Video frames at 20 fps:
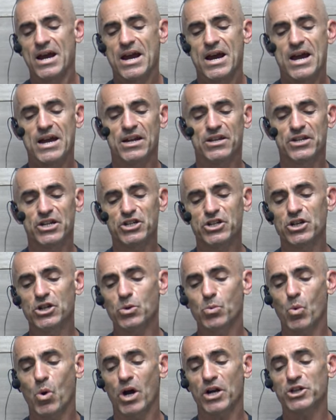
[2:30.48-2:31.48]
In addition to
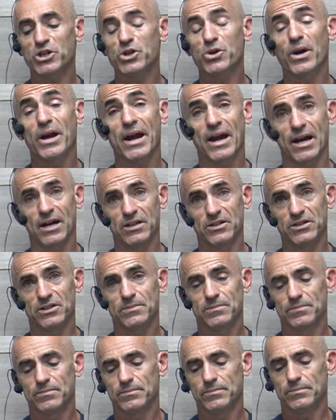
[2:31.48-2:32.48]
washing your hands,
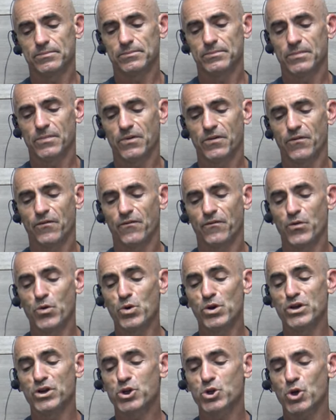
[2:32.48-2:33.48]
food
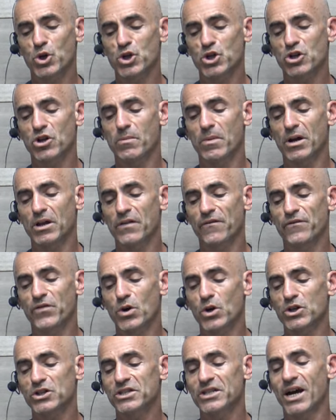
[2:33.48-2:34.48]
and nutrition are among the
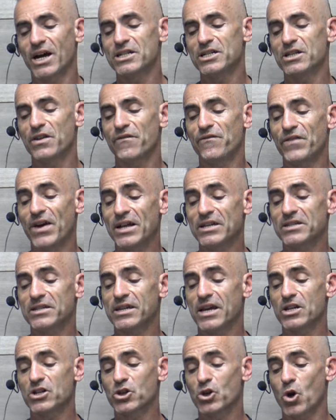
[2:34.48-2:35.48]
first lines of defense
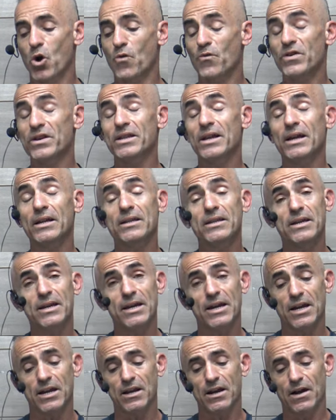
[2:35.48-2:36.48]
against
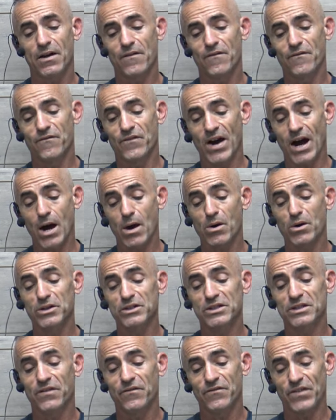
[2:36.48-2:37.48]
COVID-19
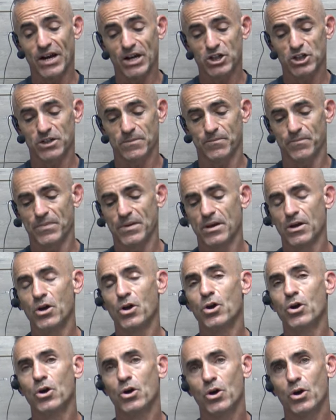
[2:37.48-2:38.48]
virus infection.
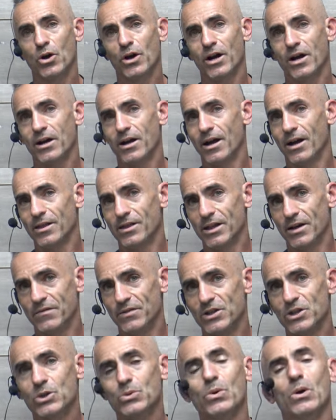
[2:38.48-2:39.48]
I love
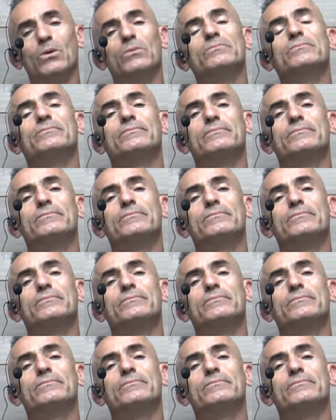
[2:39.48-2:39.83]
this quote.